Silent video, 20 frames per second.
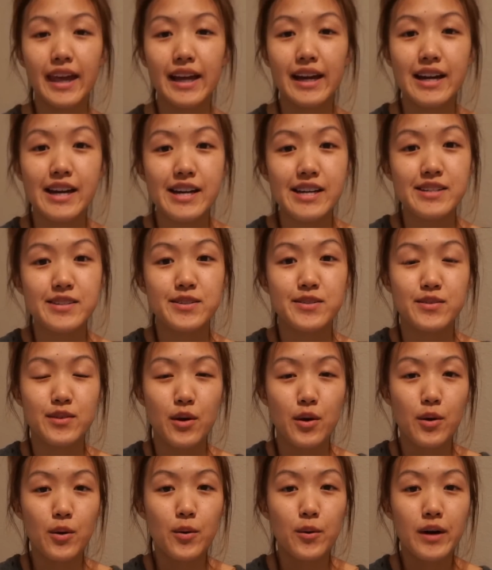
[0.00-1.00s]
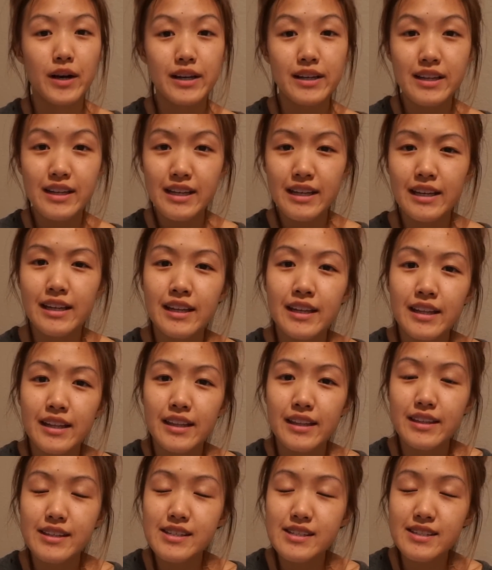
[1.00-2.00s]
Hey guys, so
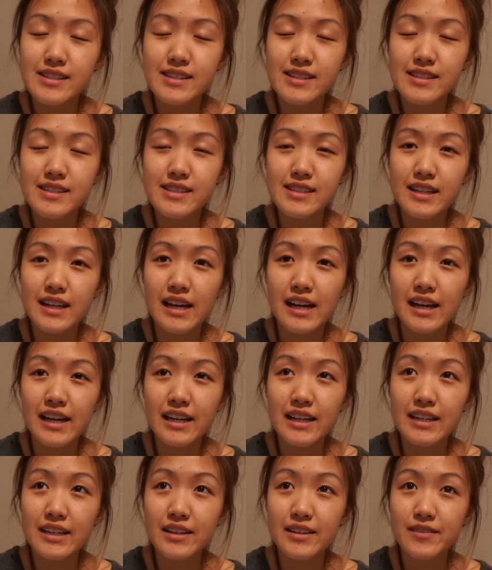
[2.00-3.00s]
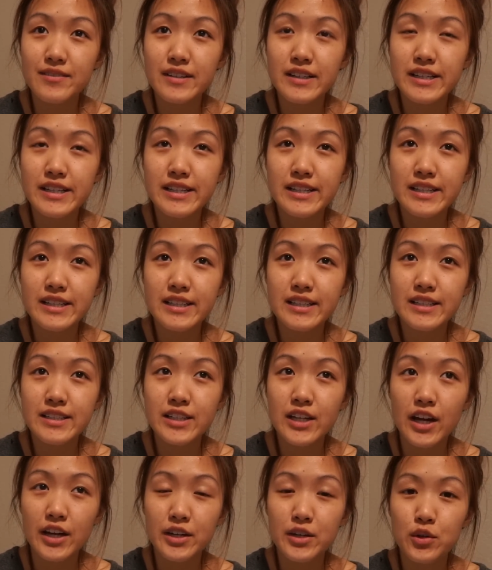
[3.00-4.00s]
this is kind of
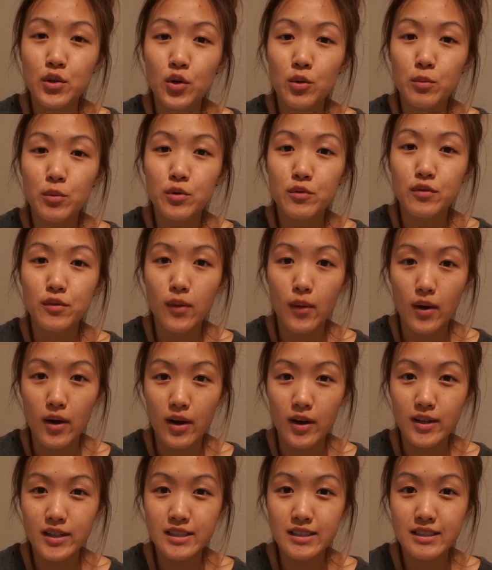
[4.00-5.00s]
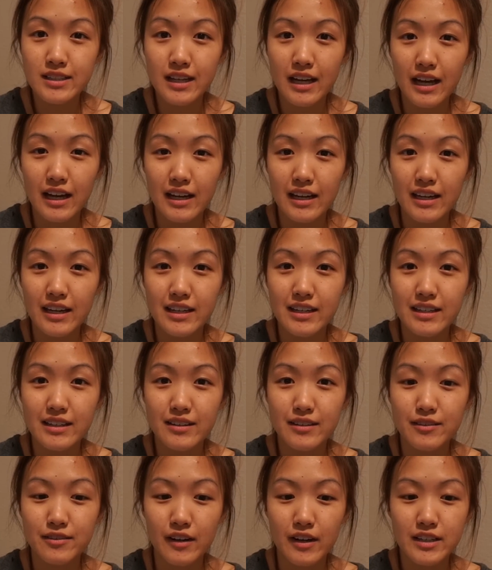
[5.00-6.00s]
not a normal vlog. I
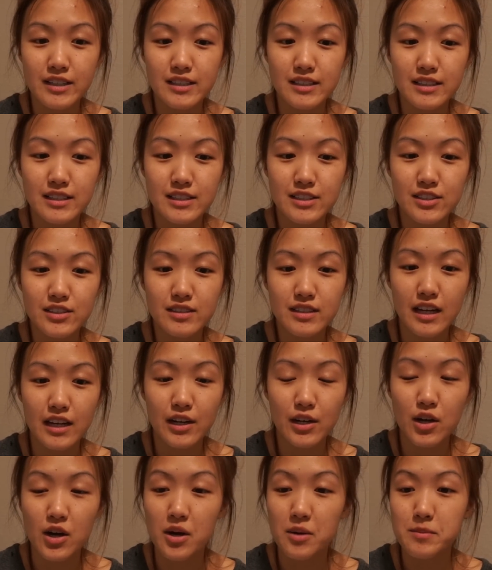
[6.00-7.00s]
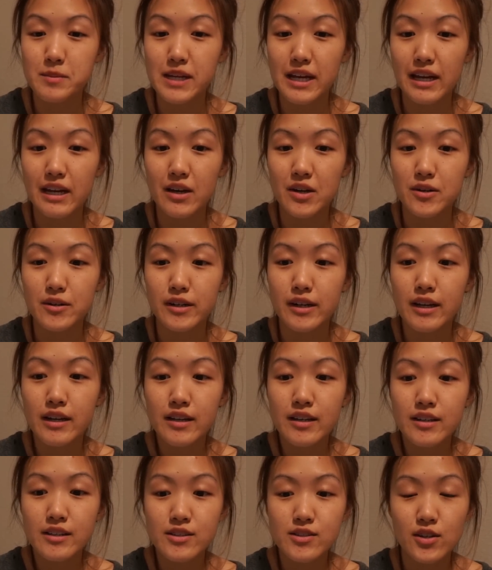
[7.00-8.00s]
finally just kind of calmed down,
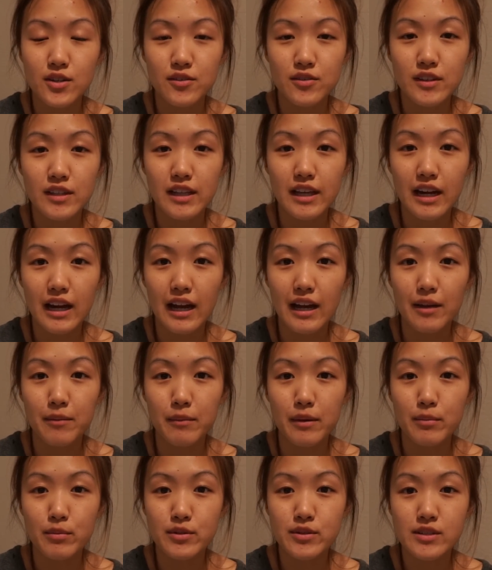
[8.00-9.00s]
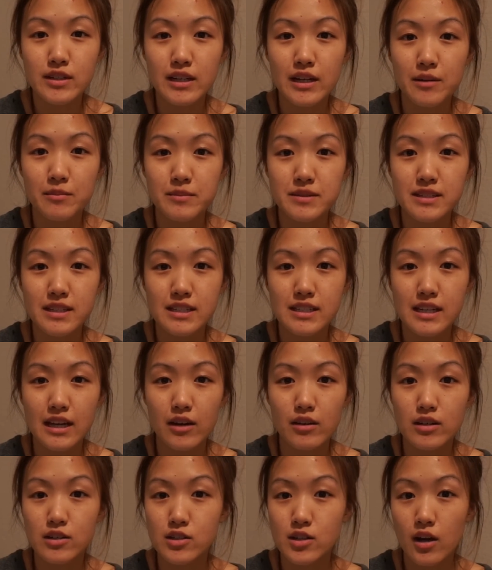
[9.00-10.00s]
so I feel like I'm able to come sit
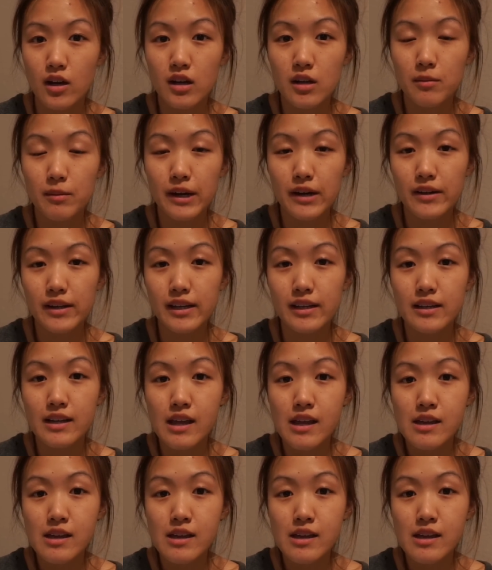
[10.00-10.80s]
down and talk about it.